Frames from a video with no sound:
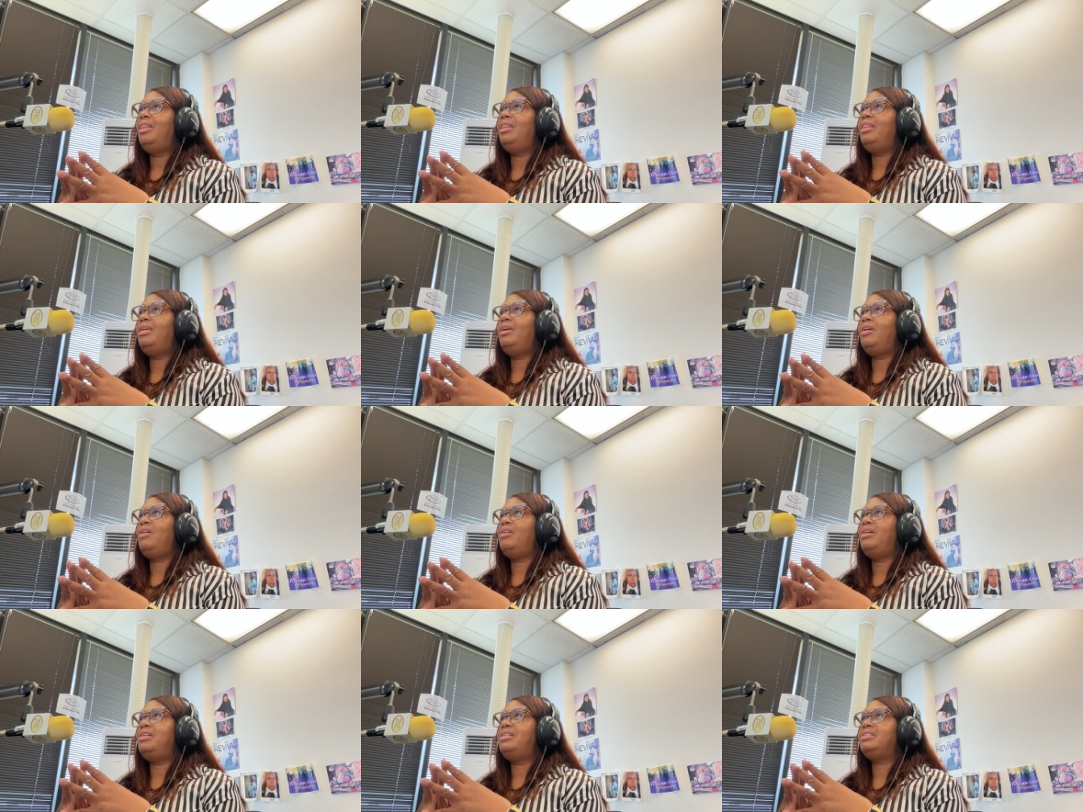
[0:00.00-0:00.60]

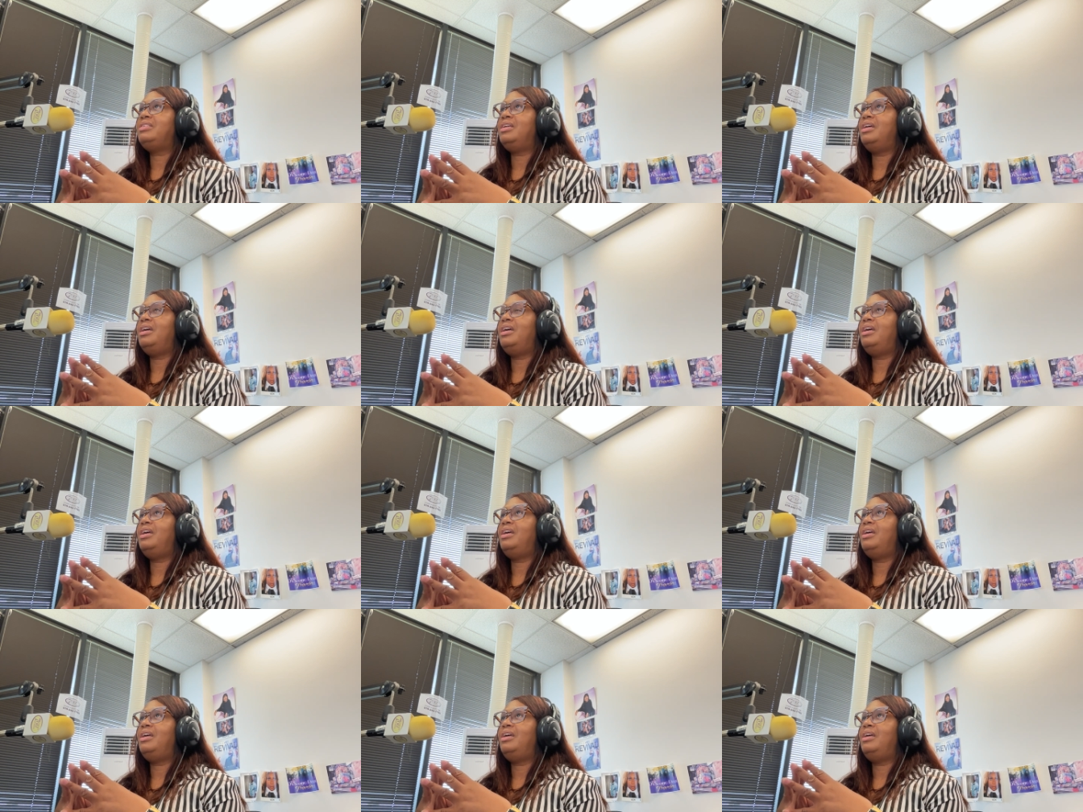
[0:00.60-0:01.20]
There is
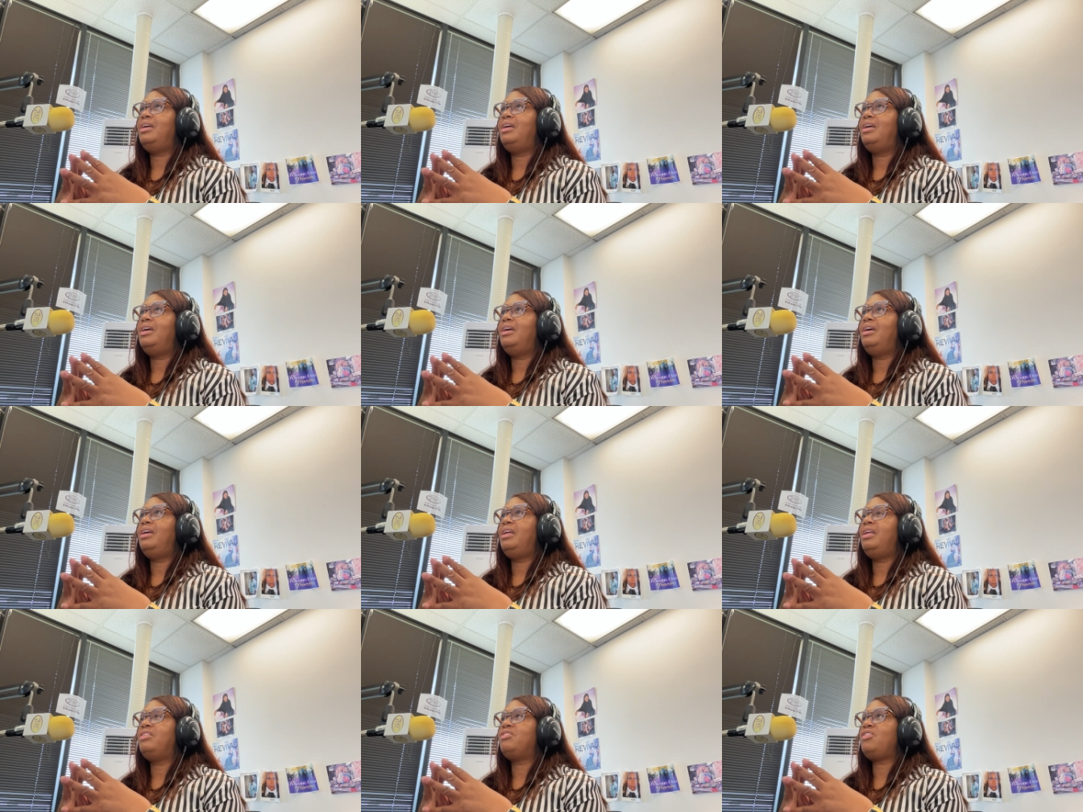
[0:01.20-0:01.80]
a
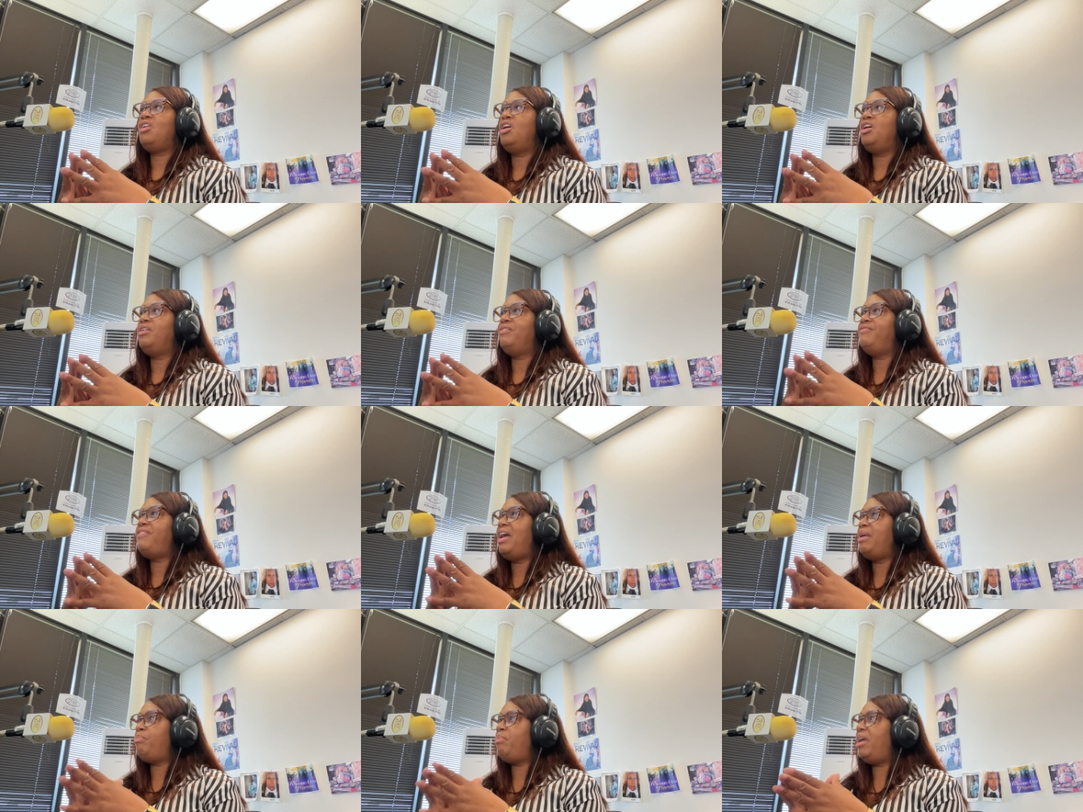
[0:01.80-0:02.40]
it's called a
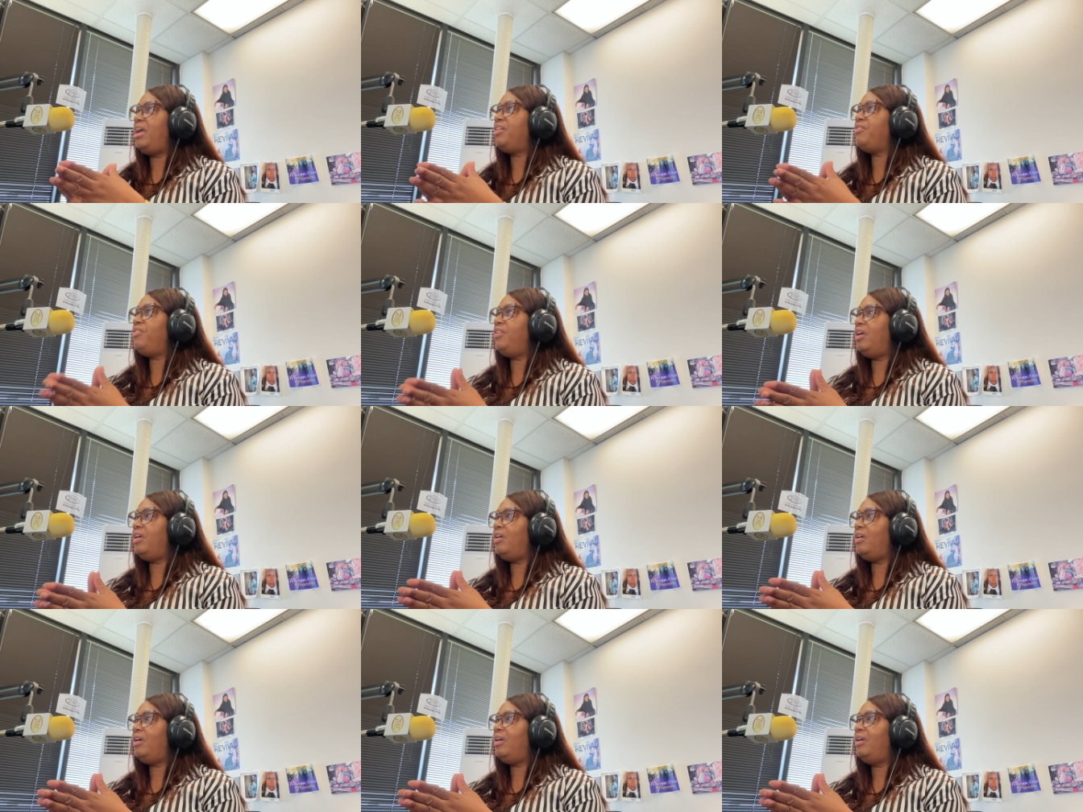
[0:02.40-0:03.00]
fight back
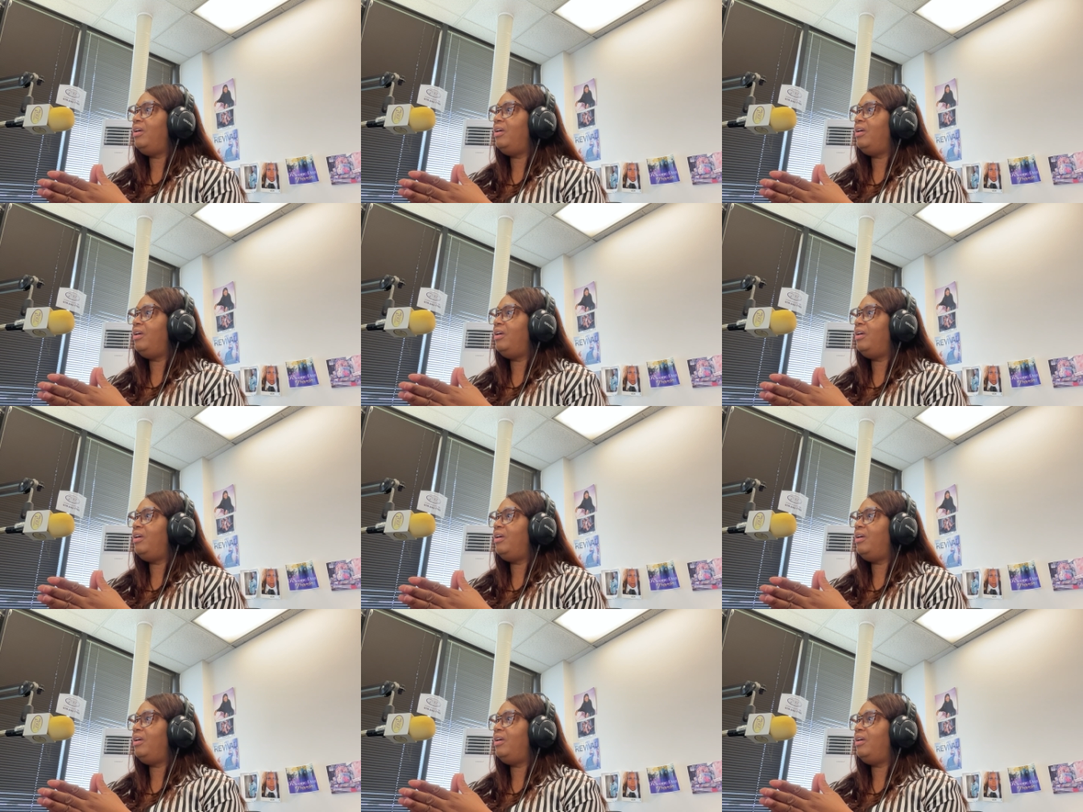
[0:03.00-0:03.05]
fair.